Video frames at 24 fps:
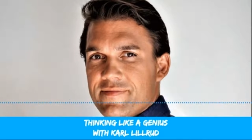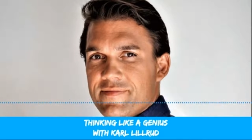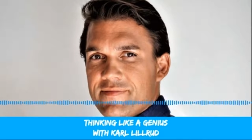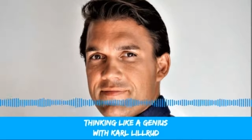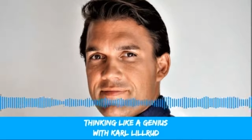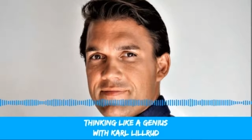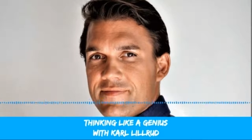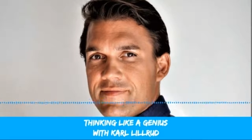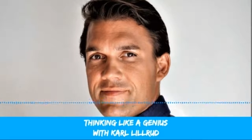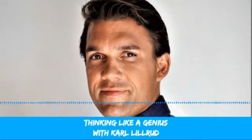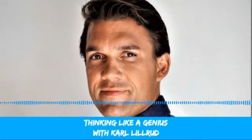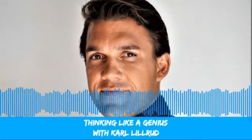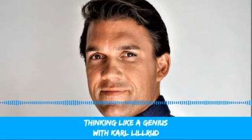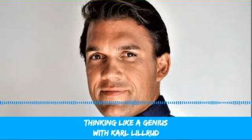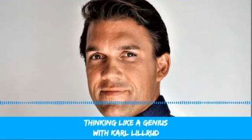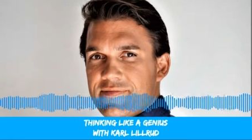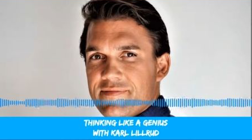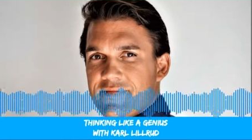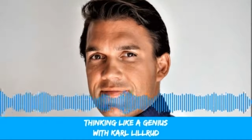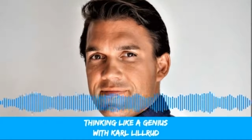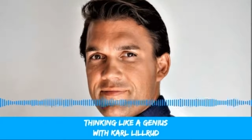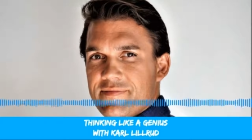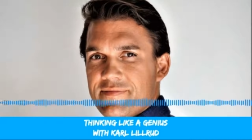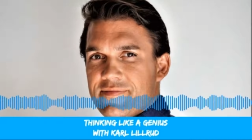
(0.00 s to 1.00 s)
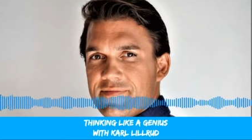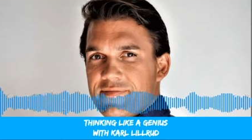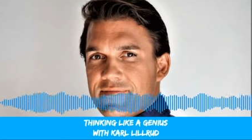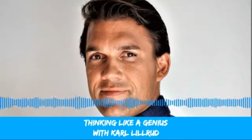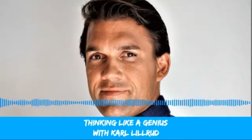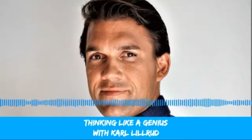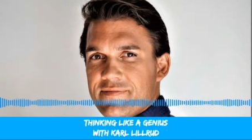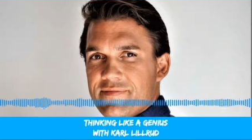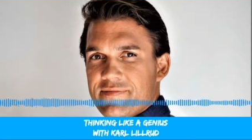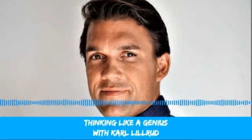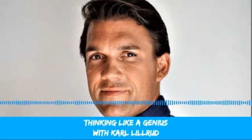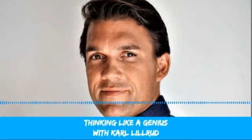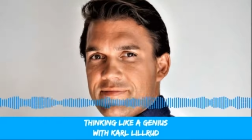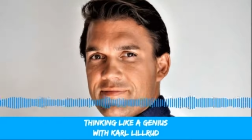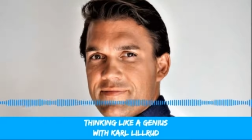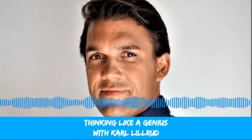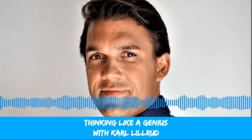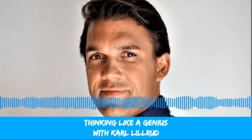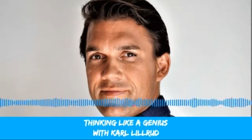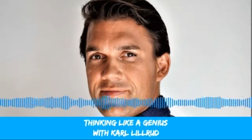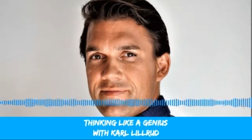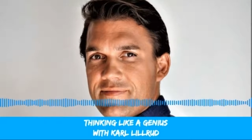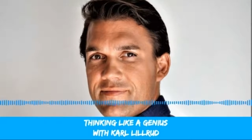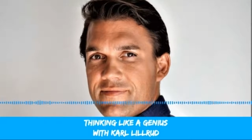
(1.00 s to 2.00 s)
technical solution to
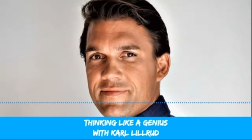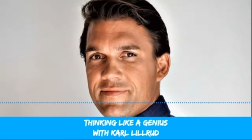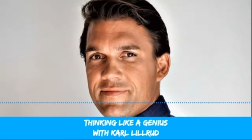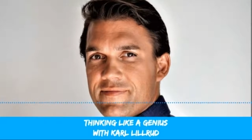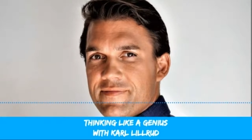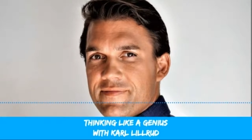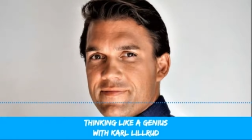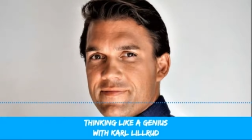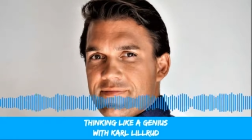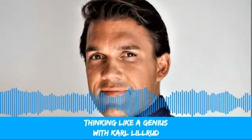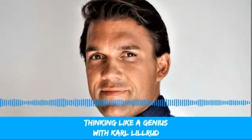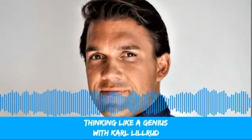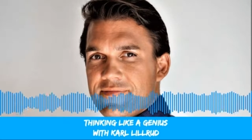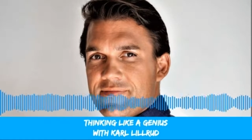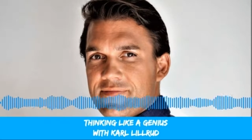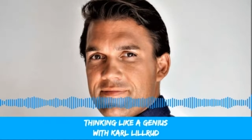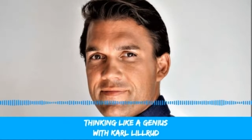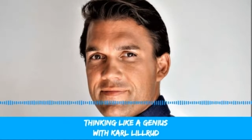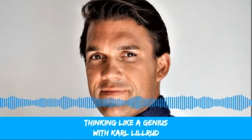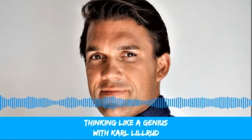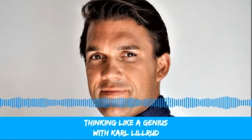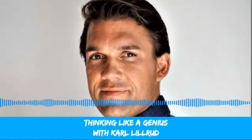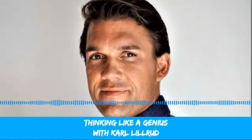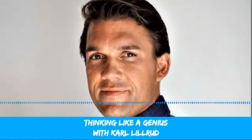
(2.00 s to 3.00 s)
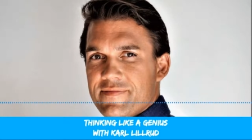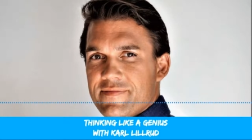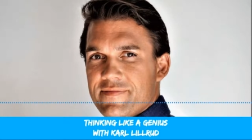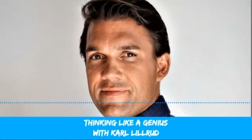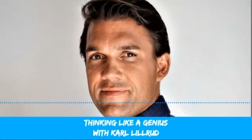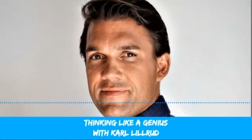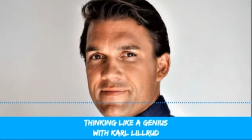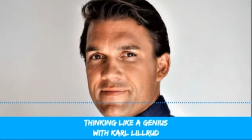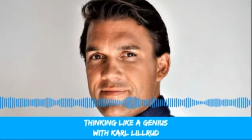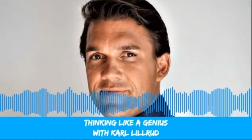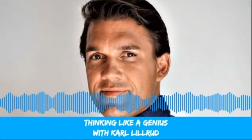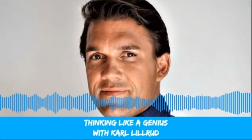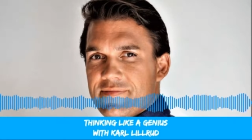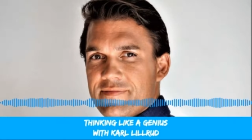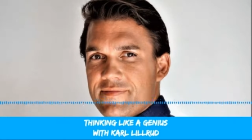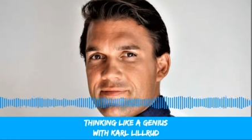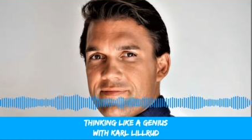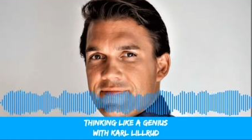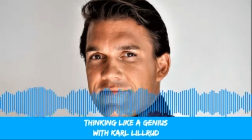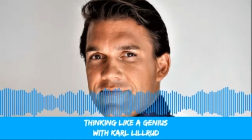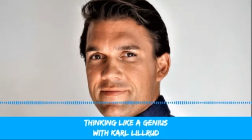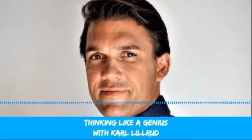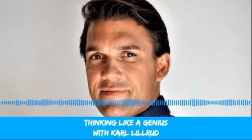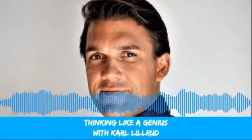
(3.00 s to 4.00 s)
this eventually where we can
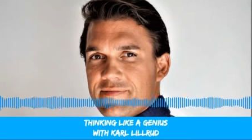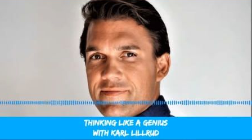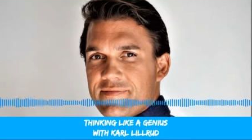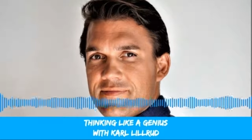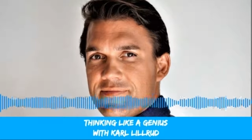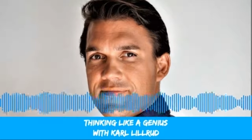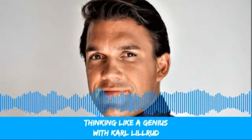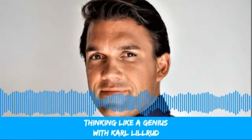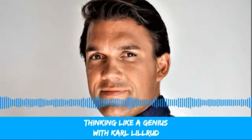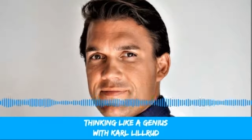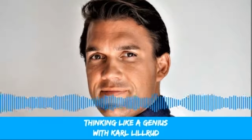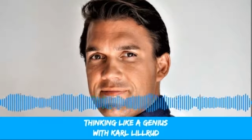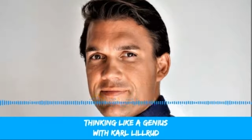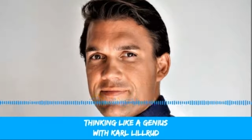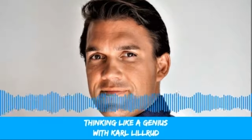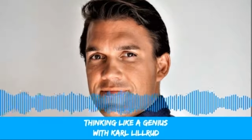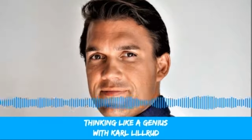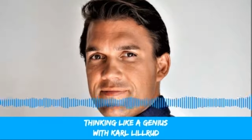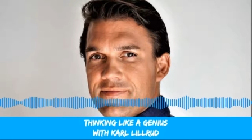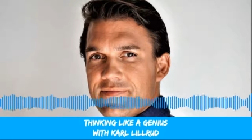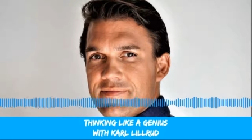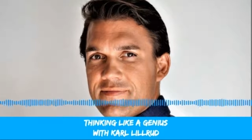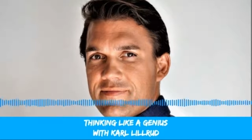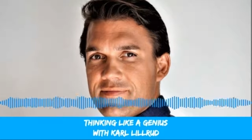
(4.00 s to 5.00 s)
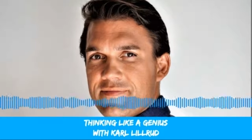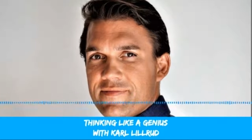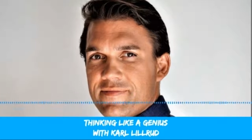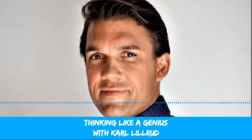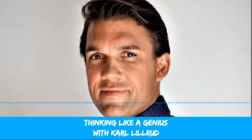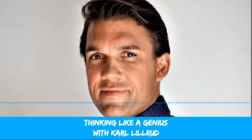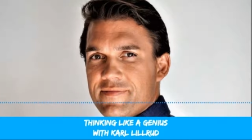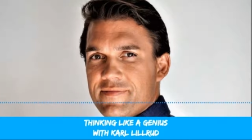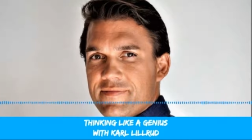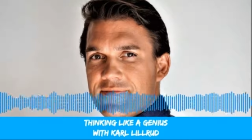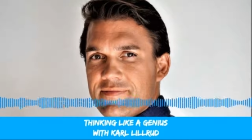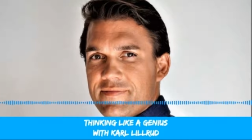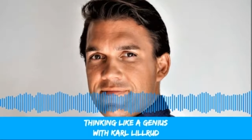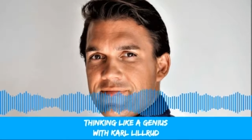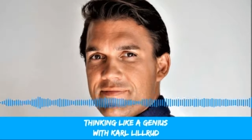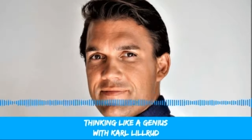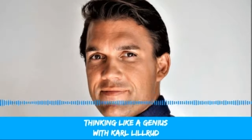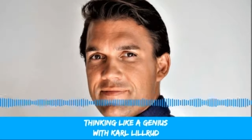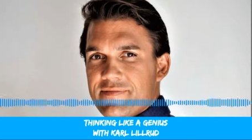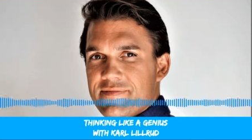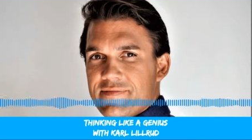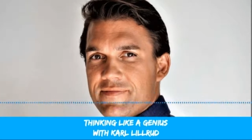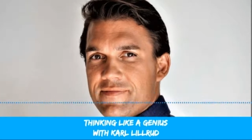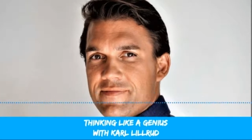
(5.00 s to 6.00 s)
upload and download memories
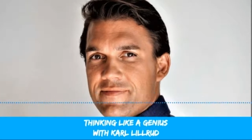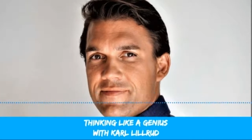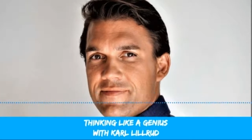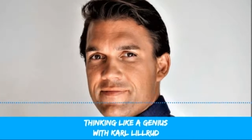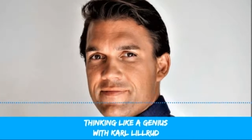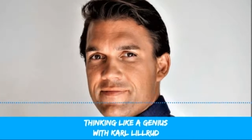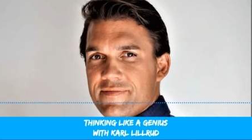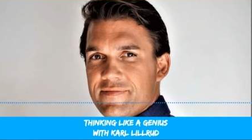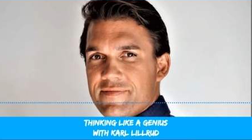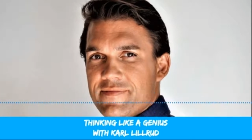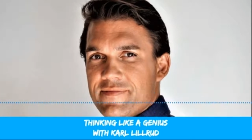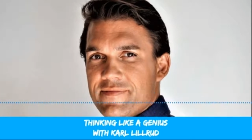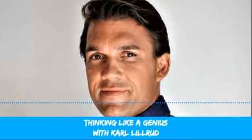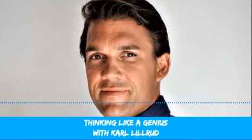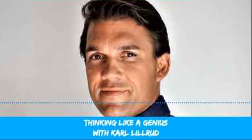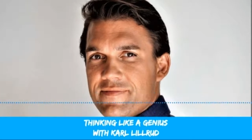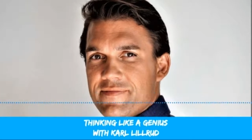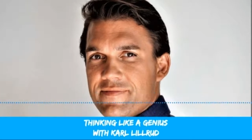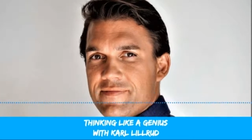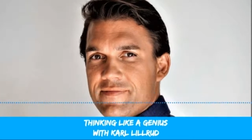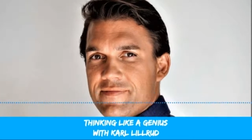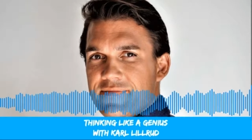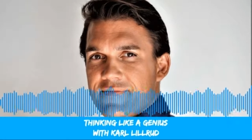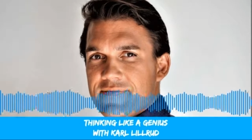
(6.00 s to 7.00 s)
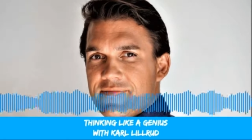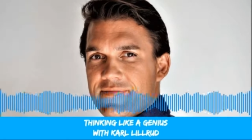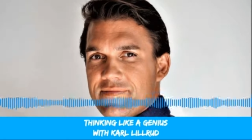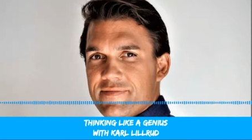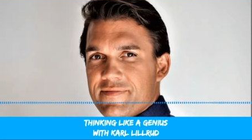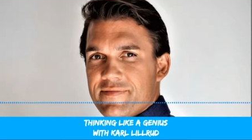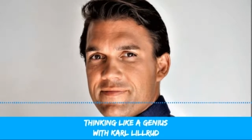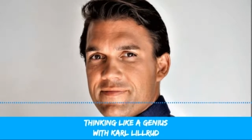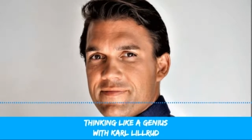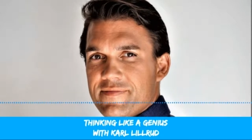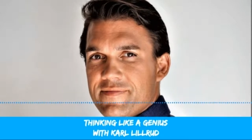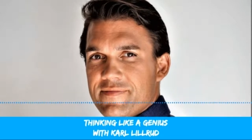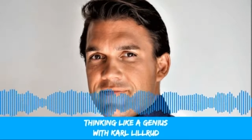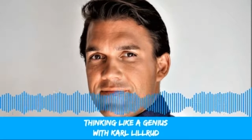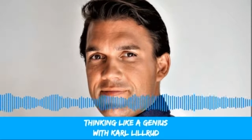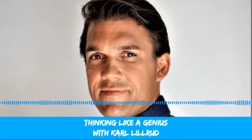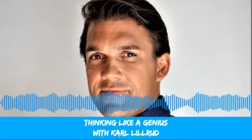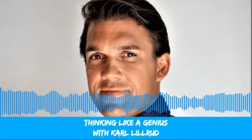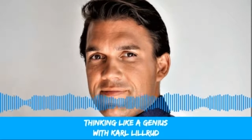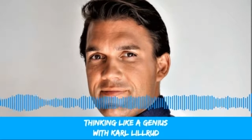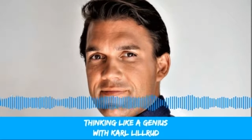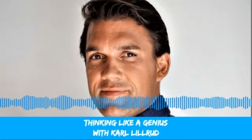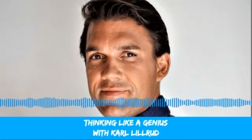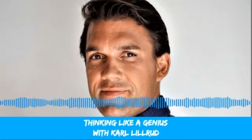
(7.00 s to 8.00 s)
potentially. Or if
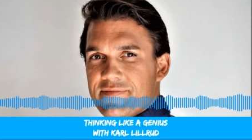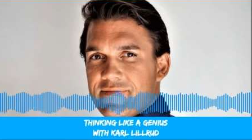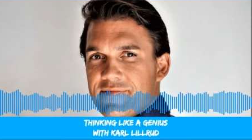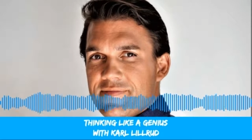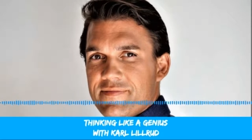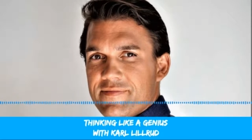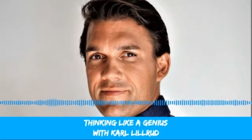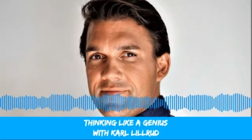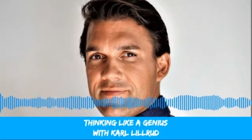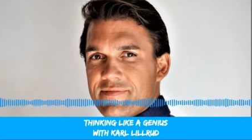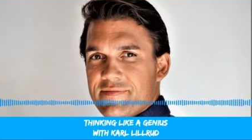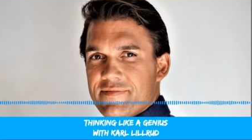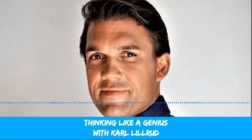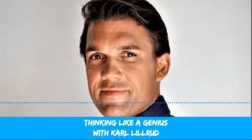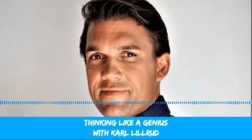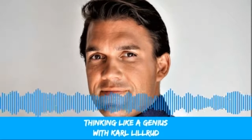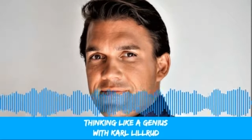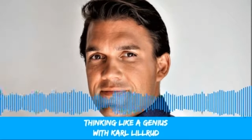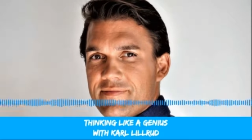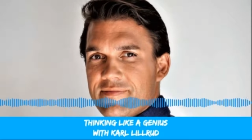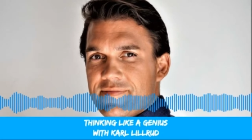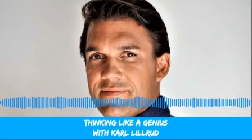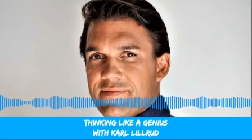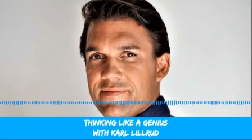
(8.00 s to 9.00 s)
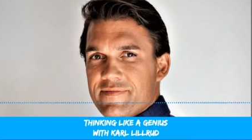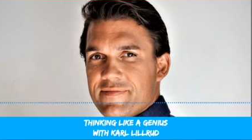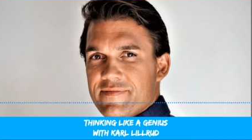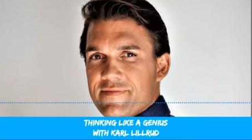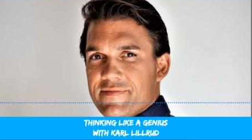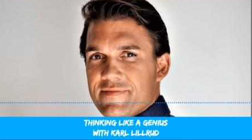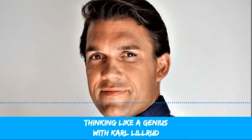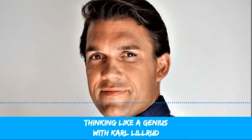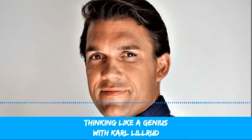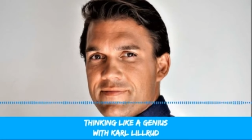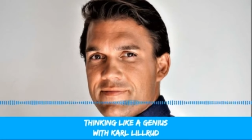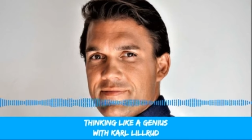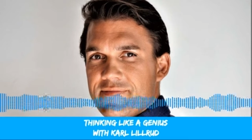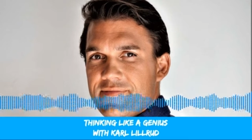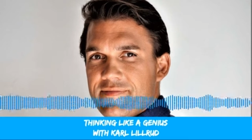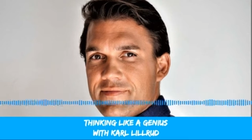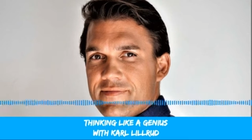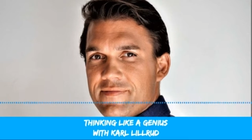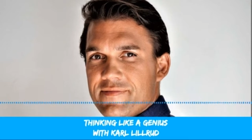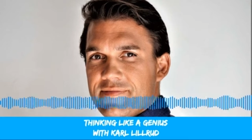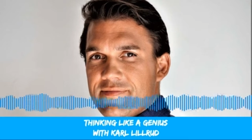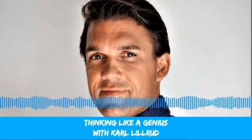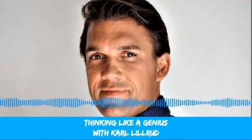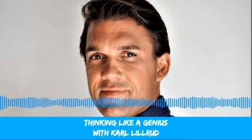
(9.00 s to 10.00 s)
it is that your body should
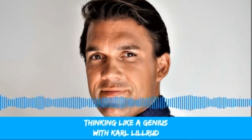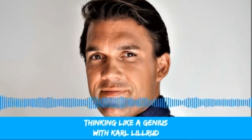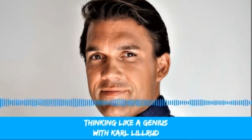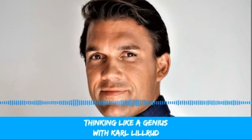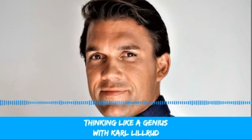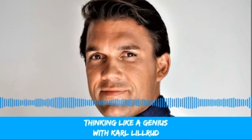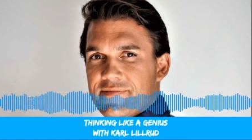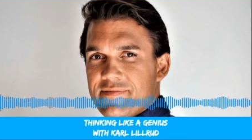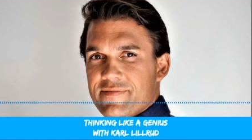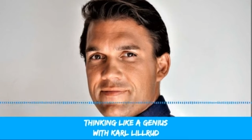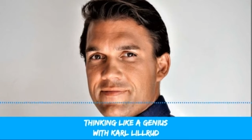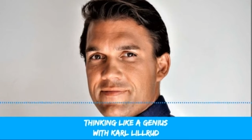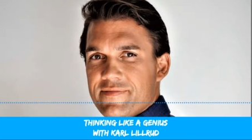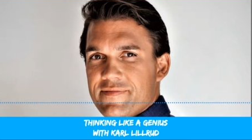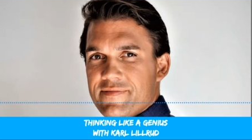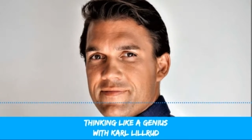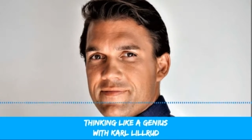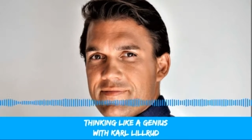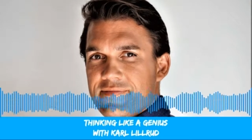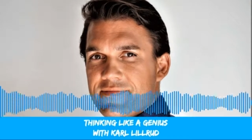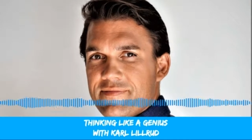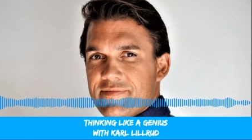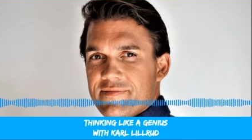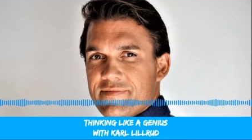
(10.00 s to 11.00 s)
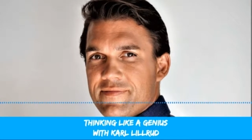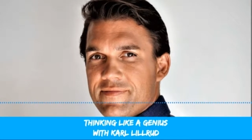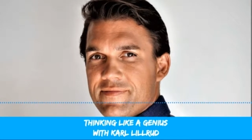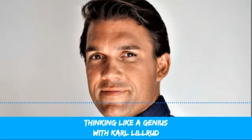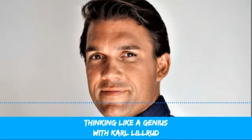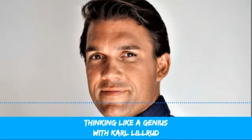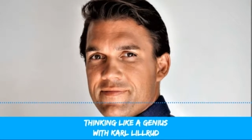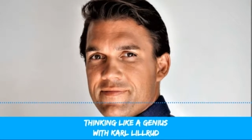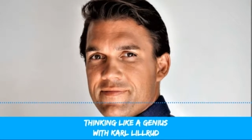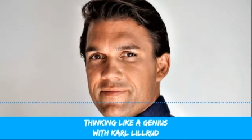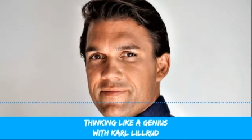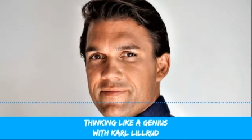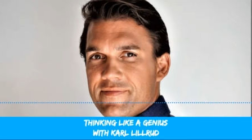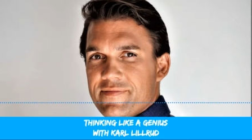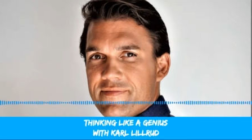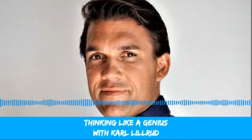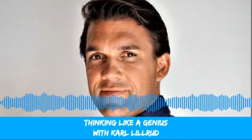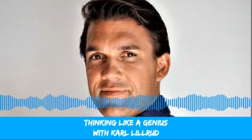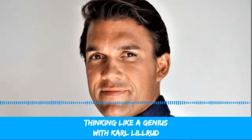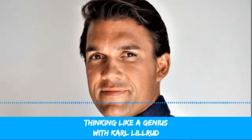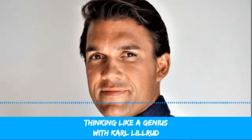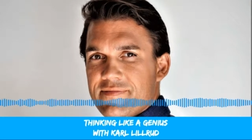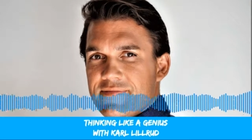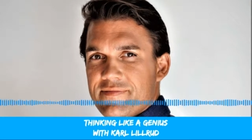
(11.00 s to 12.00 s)
experience it, then we
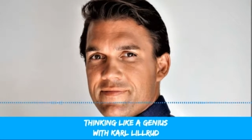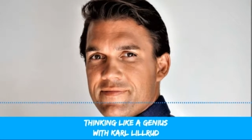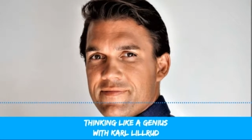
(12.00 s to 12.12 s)
could